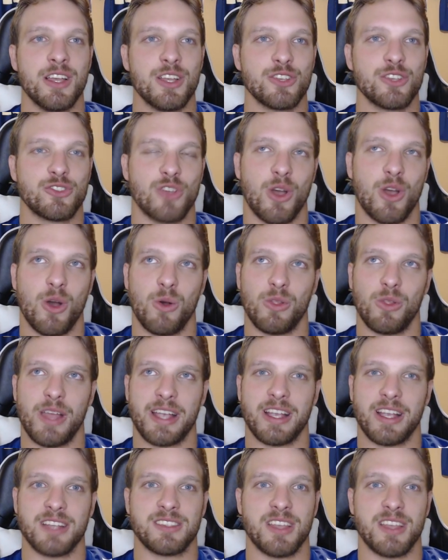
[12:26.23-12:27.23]
So,
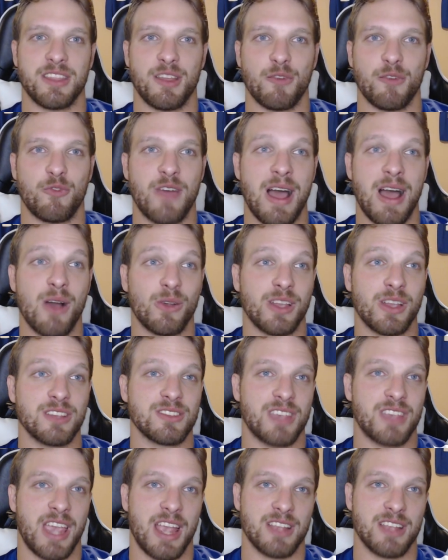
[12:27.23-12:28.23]
like I said, the
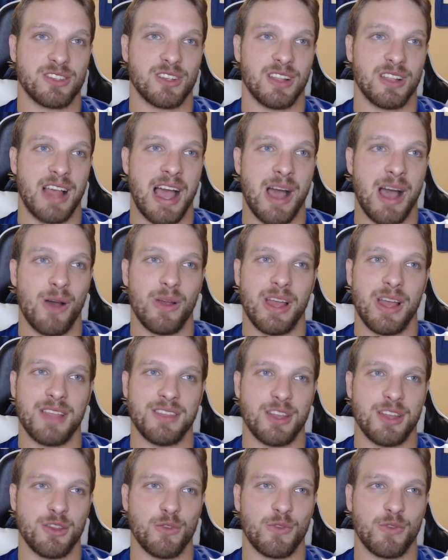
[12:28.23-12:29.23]
Falcons cancel out, and
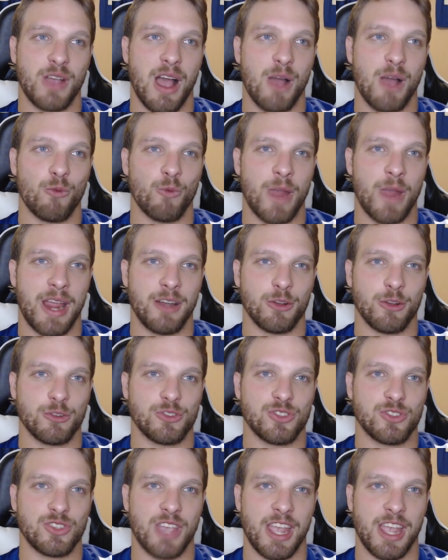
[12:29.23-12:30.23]
then you've got
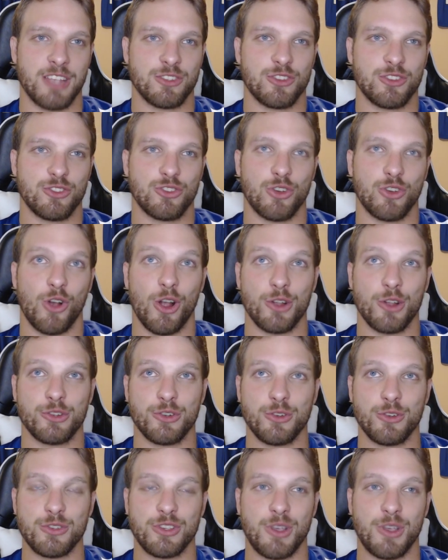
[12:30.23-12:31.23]
Raiders, Saints,
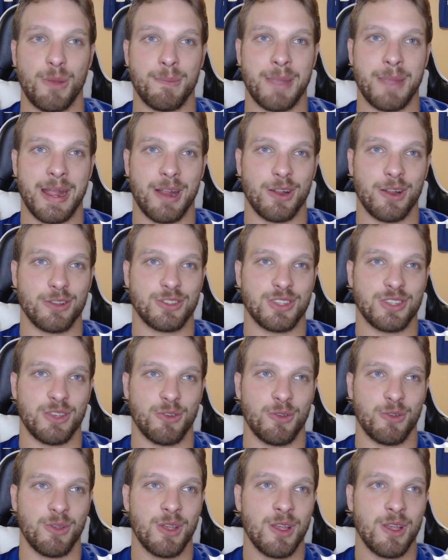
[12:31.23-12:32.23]
Chargers compared
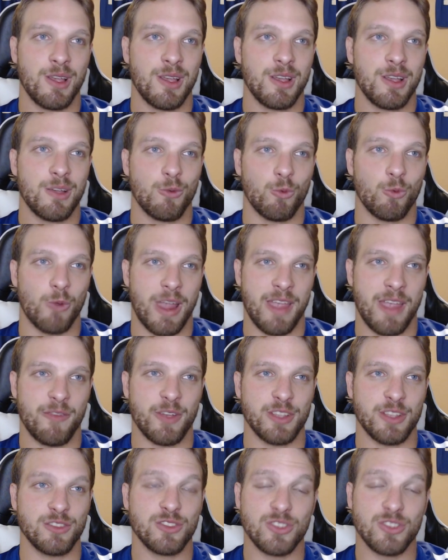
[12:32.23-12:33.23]
to
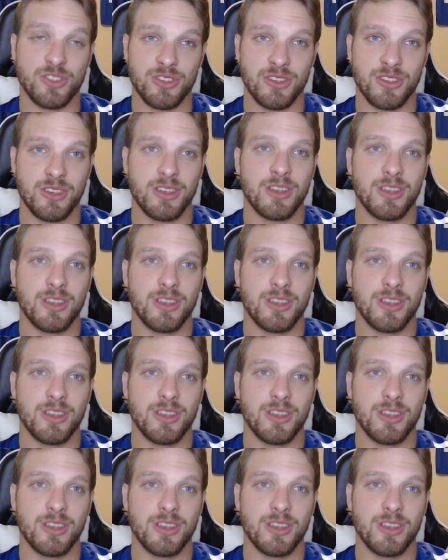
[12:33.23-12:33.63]
Ravens,